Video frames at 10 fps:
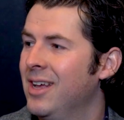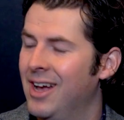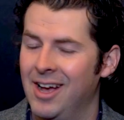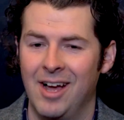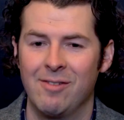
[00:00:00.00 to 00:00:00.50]

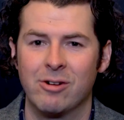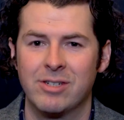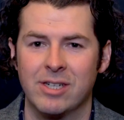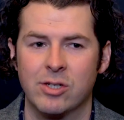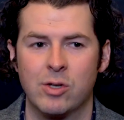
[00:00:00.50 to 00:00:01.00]
Have
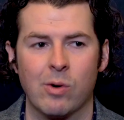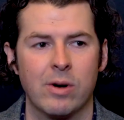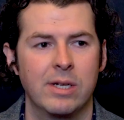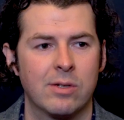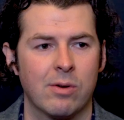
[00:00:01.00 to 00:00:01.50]
large-scale
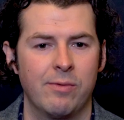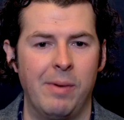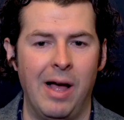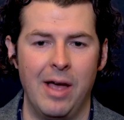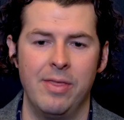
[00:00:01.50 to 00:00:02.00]
stories sort of
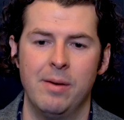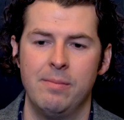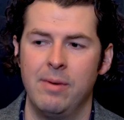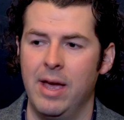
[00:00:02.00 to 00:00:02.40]
behind them,